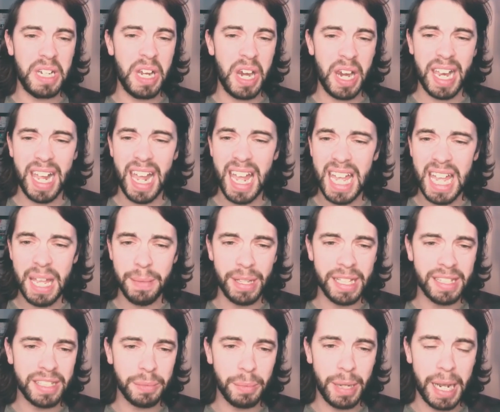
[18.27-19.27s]
came
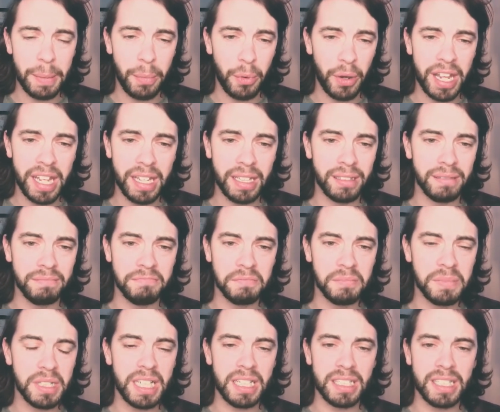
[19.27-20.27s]
into my brain,
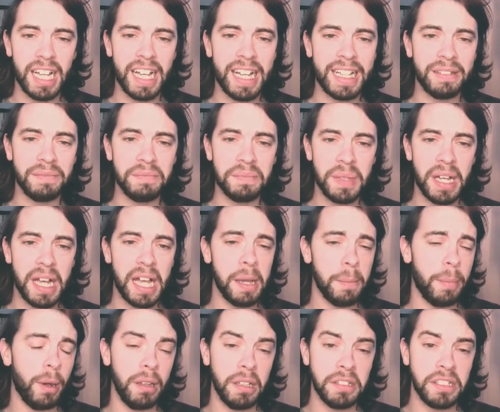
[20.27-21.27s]
and I
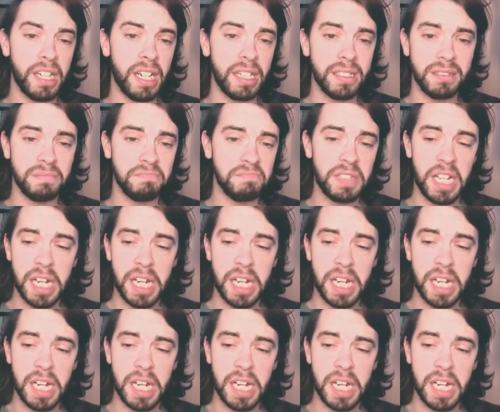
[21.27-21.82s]
apologize. I